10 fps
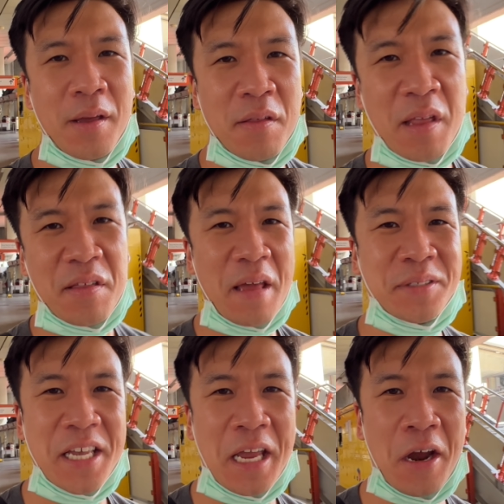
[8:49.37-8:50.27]
Stay safe,
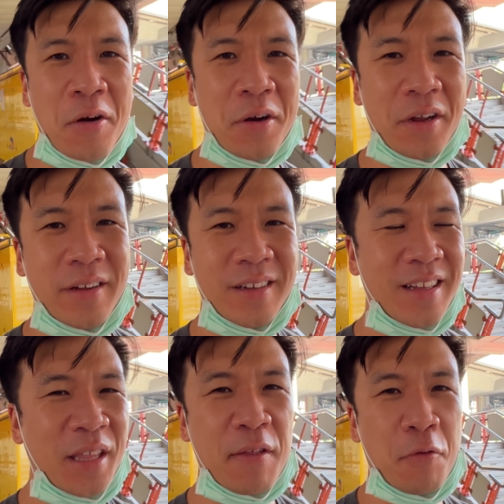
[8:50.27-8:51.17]
take care.
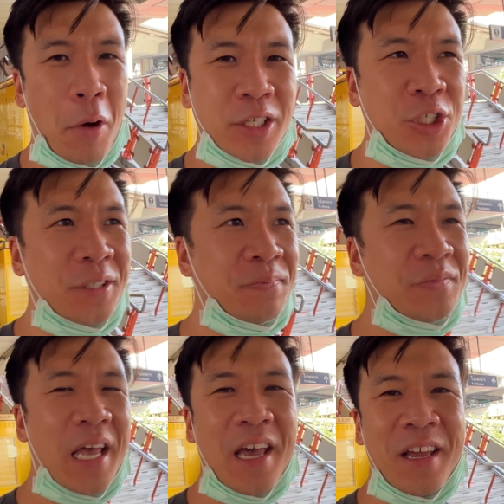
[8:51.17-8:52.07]
Thanks for watching,
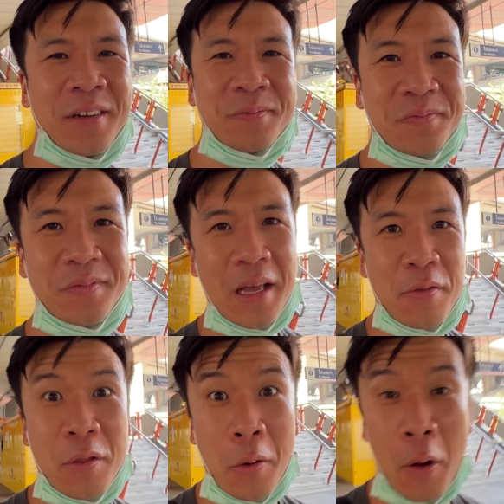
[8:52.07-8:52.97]
and
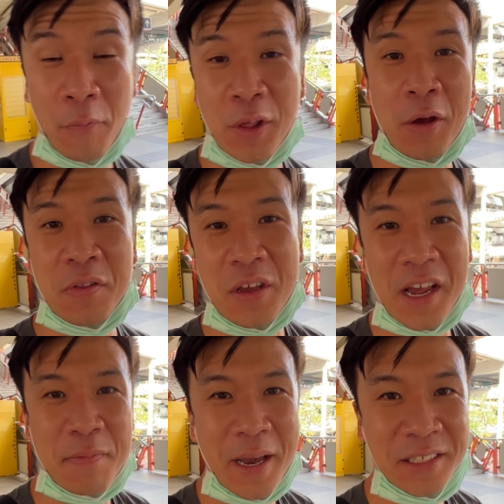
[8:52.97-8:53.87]
hopefully I'll see you
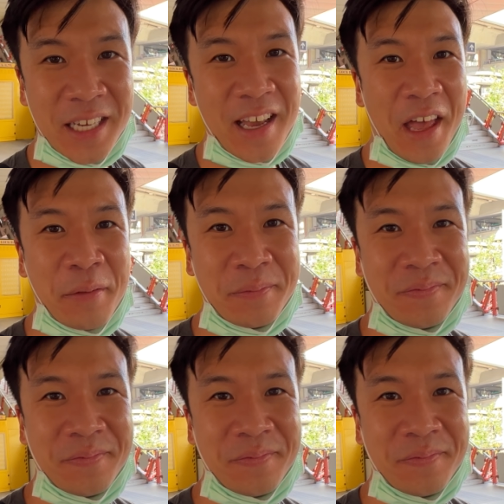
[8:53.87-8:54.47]
guys back in Thailand.